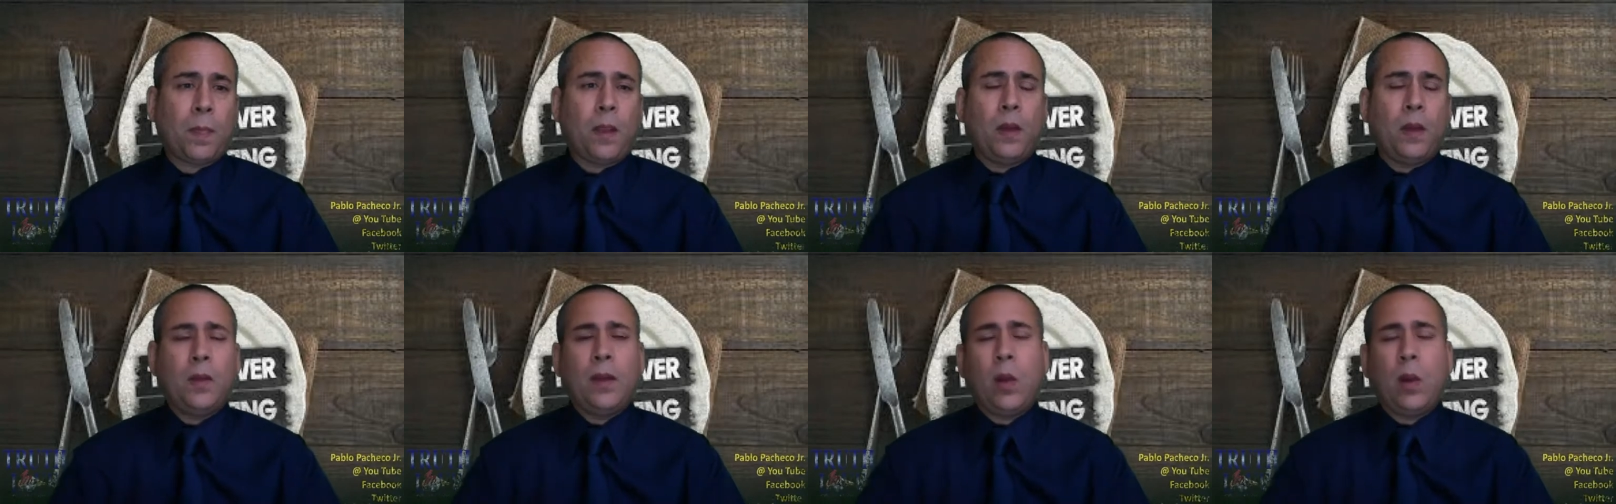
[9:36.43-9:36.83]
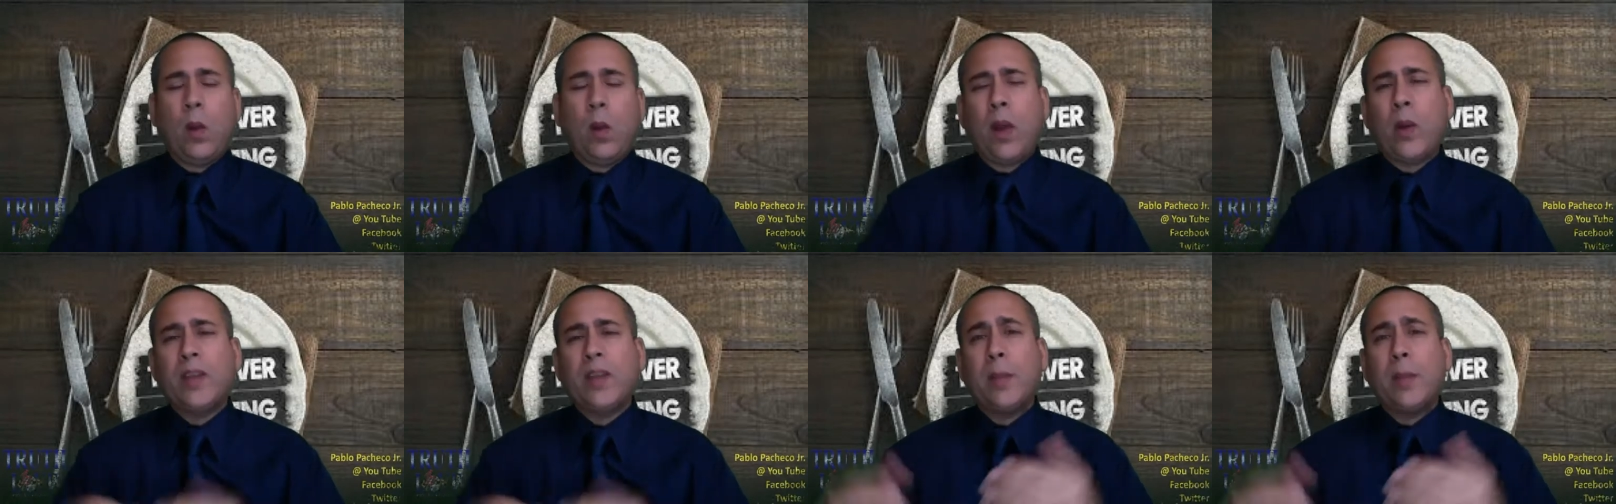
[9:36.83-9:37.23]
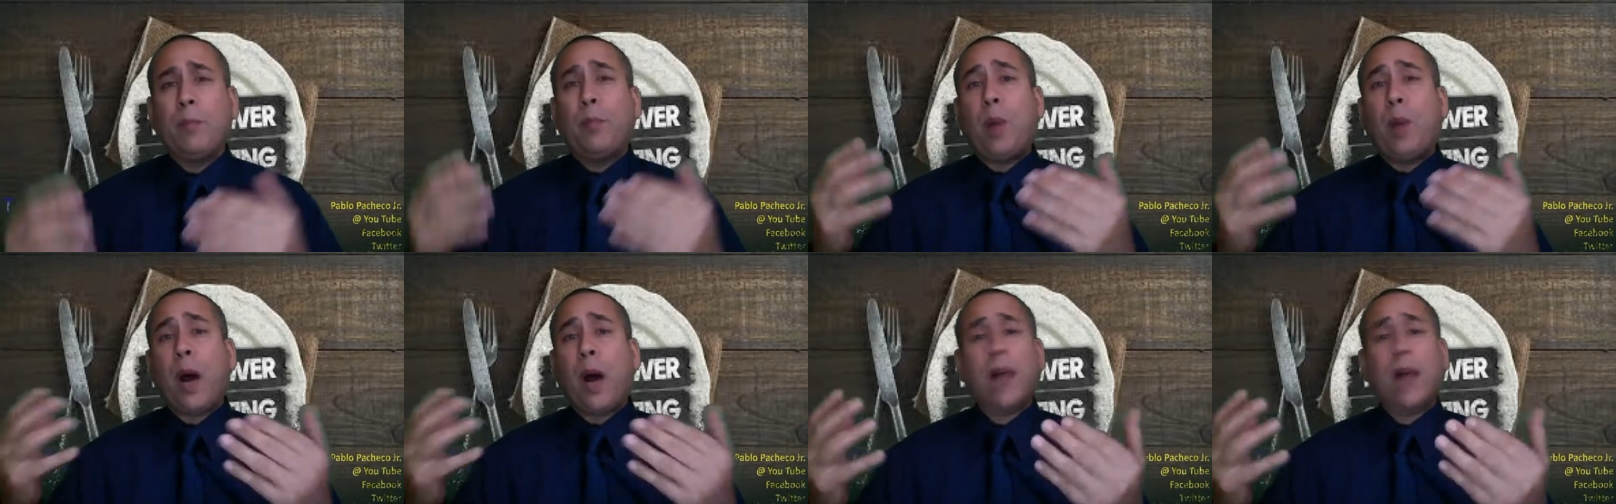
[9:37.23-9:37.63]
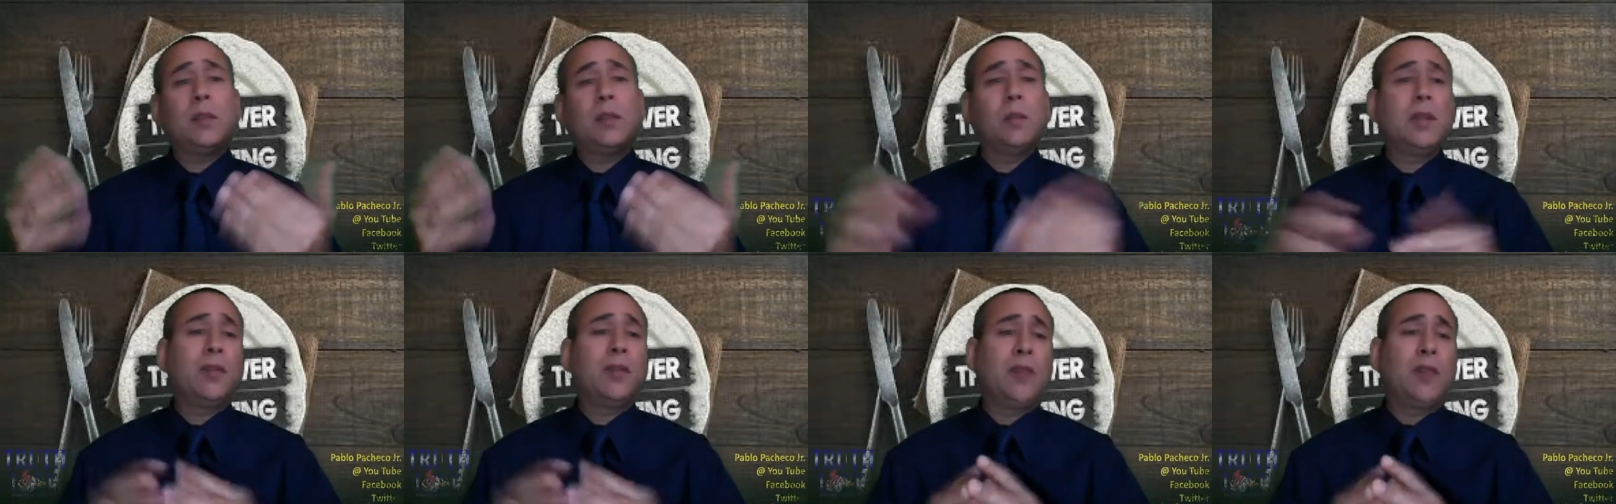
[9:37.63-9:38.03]
Now, why do I say
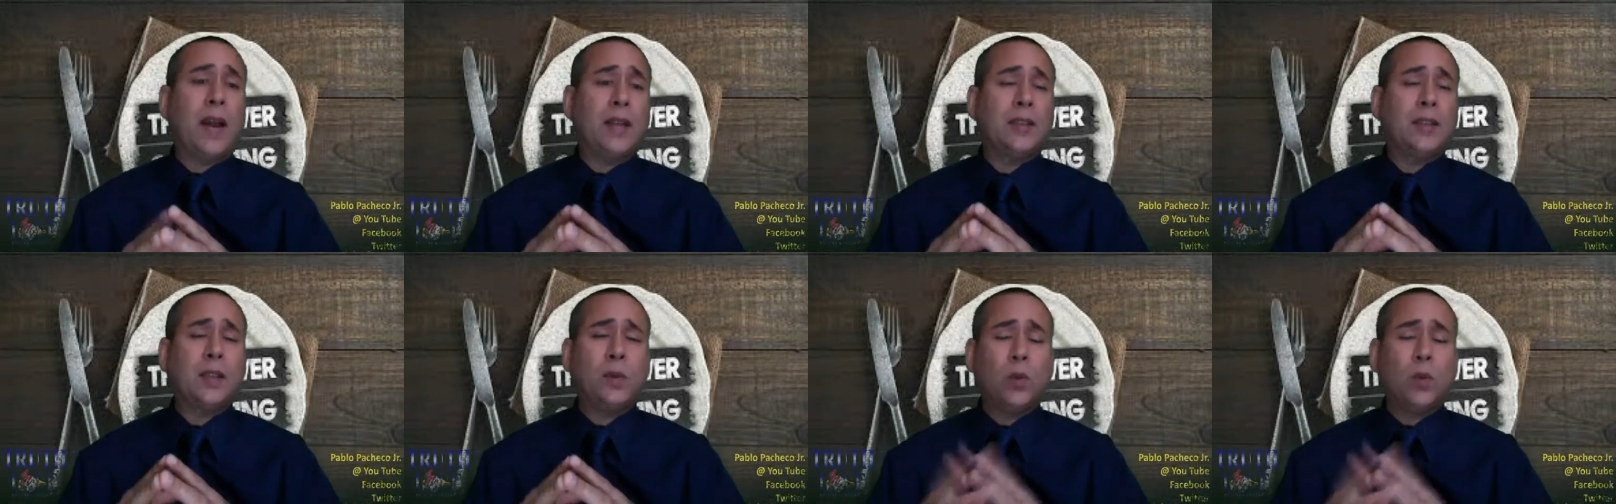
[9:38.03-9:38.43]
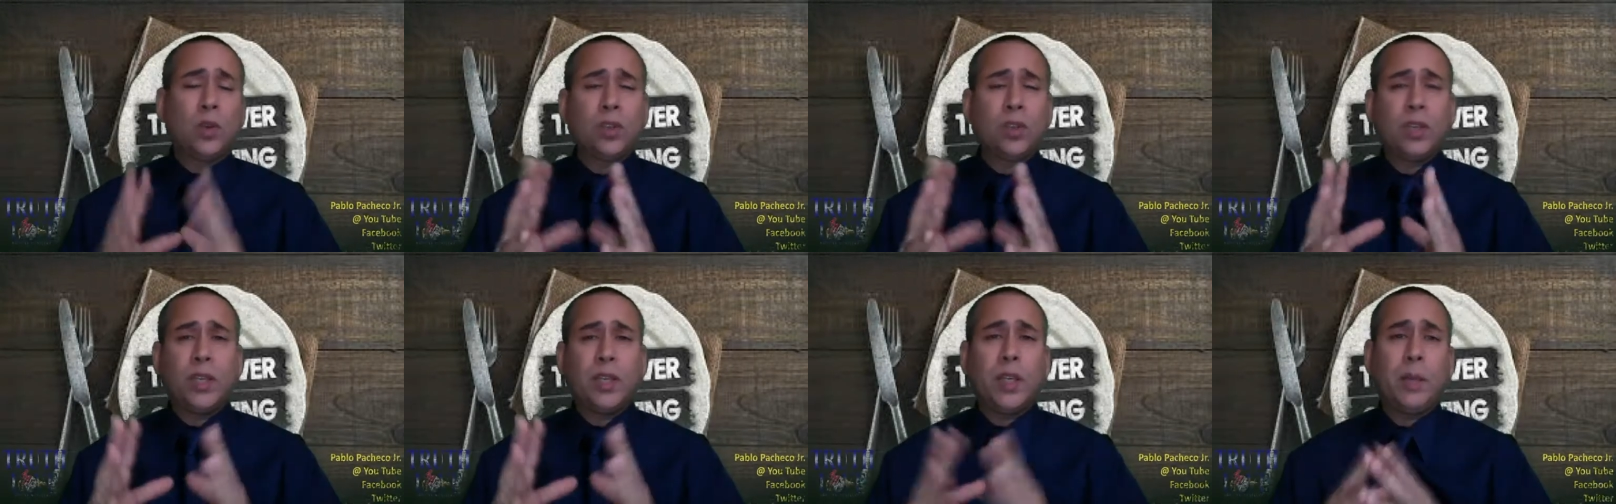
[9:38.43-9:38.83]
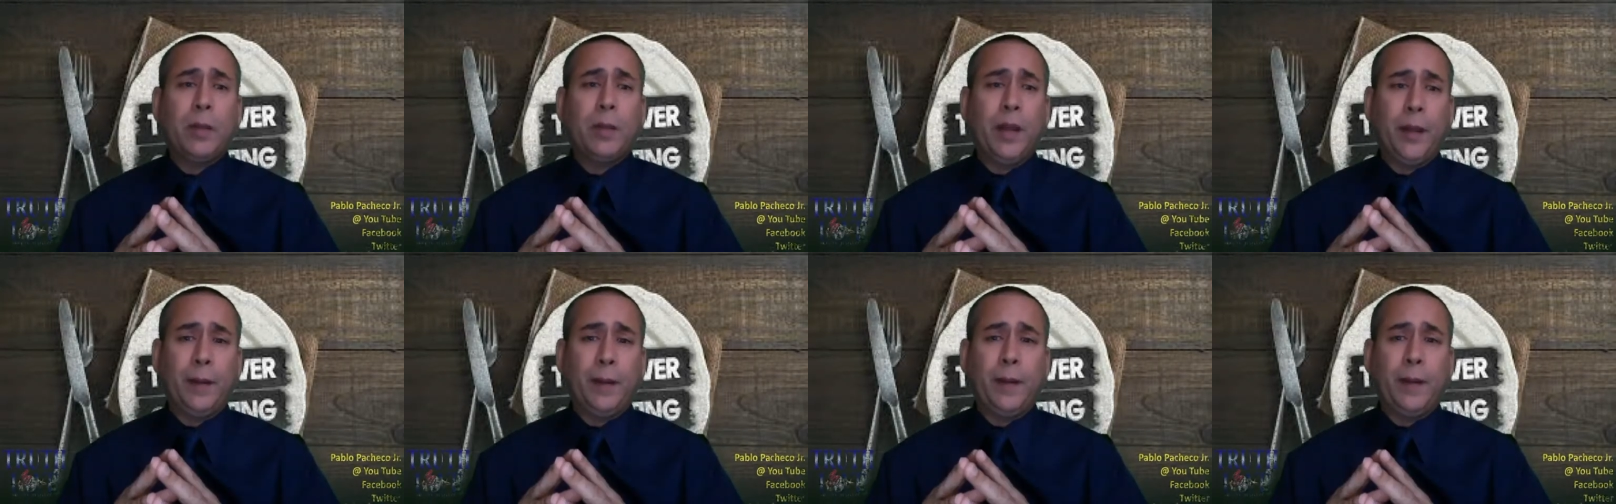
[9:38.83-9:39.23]
possibly fasting? We'll see in a minute.